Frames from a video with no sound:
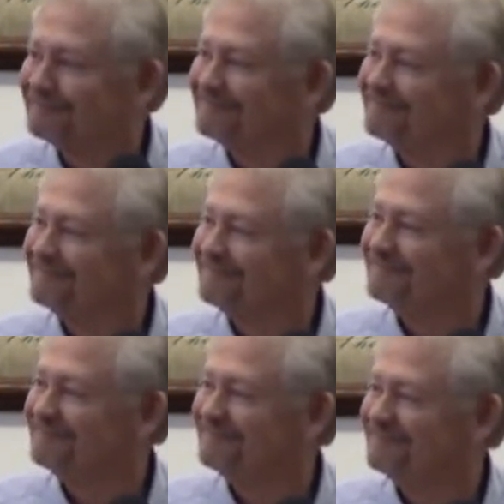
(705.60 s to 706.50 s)

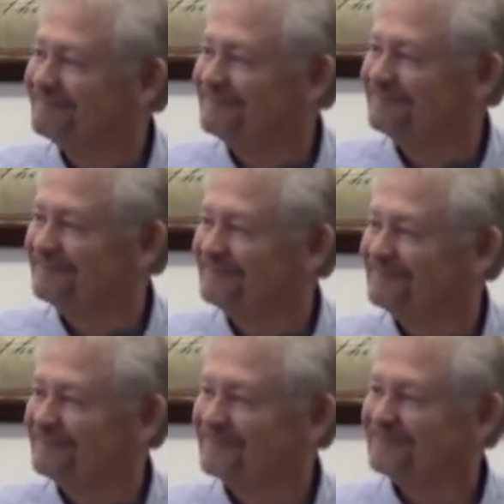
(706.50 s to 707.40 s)

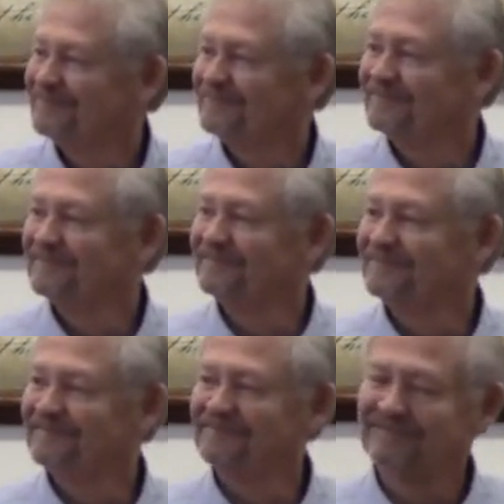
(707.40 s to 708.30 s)

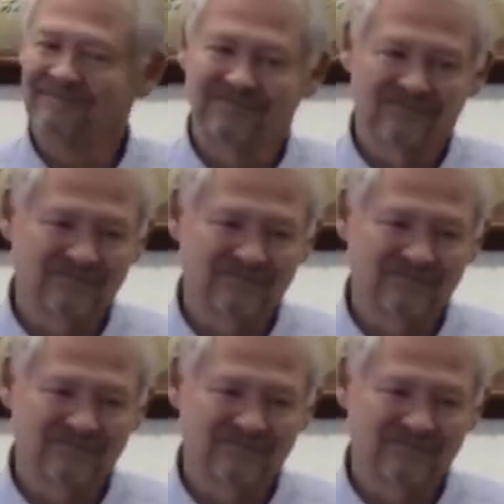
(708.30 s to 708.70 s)
No one is speaking in this clip.